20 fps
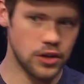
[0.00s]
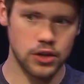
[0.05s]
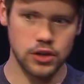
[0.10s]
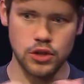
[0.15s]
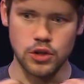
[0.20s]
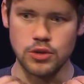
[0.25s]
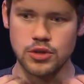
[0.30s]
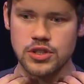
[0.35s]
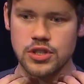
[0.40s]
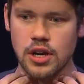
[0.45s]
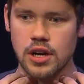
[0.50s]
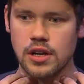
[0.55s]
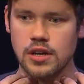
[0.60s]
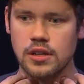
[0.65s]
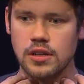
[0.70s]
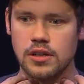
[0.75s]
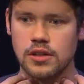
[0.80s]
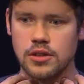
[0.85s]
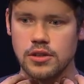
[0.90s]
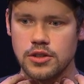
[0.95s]
You
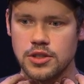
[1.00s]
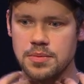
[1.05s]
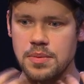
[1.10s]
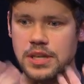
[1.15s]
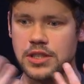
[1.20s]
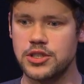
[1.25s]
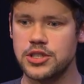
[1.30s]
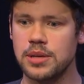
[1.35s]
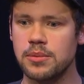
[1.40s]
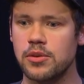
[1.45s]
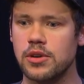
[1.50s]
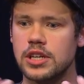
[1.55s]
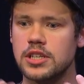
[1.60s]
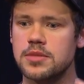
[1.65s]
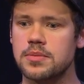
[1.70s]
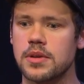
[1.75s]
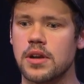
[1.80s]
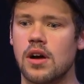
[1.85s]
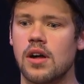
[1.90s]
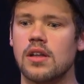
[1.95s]
start, you speak gibberish,
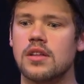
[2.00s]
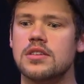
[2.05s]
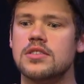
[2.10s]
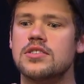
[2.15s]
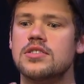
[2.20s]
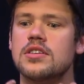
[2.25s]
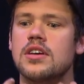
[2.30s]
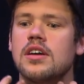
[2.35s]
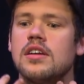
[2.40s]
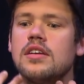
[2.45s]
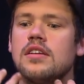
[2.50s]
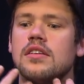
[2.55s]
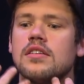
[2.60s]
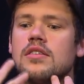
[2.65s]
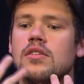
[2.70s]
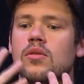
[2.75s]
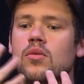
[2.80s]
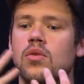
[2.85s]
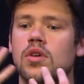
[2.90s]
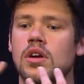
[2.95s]
but all of a sudden
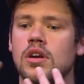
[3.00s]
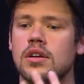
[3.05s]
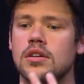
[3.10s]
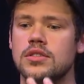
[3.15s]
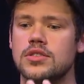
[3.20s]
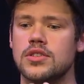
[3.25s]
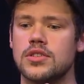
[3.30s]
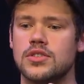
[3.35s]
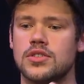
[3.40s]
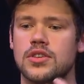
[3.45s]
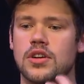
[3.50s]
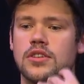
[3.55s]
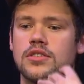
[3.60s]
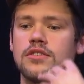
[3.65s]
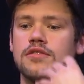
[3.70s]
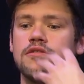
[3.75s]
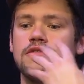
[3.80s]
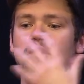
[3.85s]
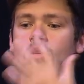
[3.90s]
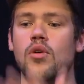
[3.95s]
the words start to
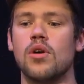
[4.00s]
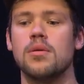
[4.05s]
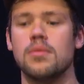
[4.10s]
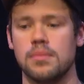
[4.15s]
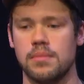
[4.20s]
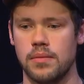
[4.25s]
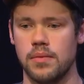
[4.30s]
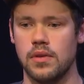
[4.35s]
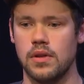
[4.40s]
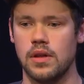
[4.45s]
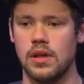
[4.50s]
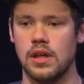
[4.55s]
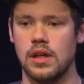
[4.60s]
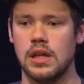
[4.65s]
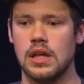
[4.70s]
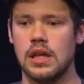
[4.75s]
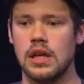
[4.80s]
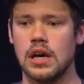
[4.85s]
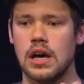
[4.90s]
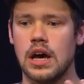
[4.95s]
form
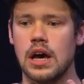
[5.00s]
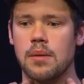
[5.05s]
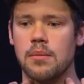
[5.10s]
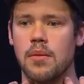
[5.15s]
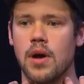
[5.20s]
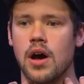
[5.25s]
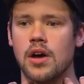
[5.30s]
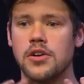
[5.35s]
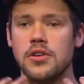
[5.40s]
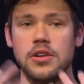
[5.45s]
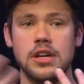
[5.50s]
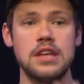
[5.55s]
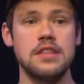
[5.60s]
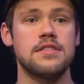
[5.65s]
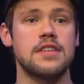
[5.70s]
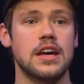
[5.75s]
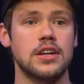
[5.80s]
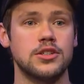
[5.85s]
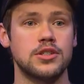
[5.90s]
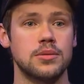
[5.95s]
um, underneath
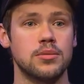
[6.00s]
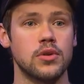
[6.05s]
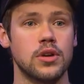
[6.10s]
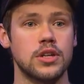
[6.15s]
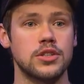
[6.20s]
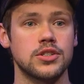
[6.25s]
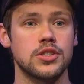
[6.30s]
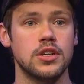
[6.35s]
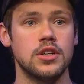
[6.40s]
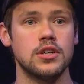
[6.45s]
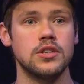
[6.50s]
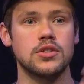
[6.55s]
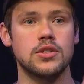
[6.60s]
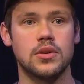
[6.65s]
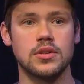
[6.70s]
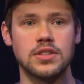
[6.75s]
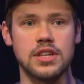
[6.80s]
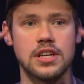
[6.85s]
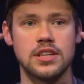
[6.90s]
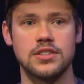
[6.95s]
that gibberish. So
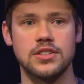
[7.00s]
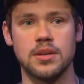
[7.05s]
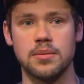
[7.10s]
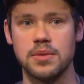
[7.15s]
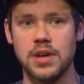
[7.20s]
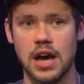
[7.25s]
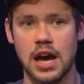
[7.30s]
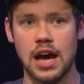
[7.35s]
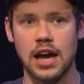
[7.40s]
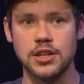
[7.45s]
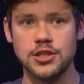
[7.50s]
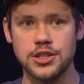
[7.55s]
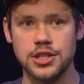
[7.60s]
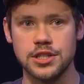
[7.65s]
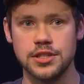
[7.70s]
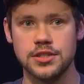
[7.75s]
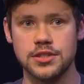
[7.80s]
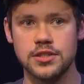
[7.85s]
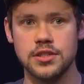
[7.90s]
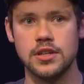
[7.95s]
it's like a
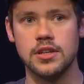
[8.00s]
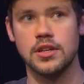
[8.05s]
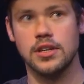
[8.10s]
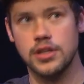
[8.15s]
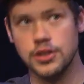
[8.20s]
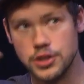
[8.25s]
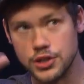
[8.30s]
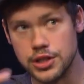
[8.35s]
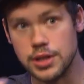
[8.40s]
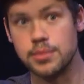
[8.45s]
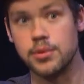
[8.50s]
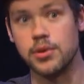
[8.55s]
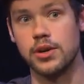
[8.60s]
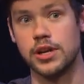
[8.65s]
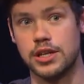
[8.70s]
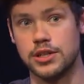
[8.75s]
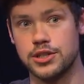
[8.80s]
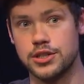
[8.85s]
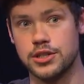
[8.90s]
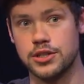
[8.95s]
subconscious
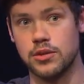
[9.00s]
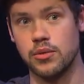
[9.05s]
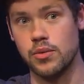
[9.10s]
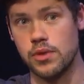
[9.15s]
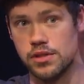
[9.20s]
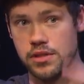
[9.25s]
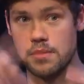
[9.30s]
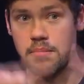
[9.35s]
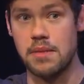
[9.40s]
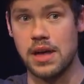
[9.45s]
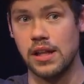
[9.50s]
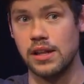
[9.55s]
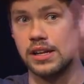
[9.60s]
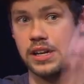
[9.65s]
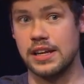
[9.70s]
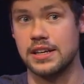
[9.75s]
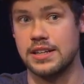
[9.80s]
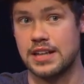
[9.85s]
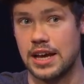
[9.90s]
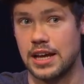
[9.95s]
gibberish with a
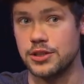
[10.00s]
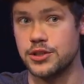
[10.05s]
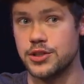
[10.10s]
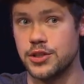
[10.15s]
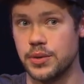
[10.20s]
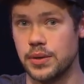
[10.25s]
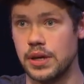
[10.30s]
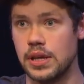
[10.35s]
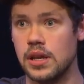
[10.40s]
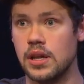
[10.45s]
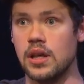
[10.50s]
melody attached to it.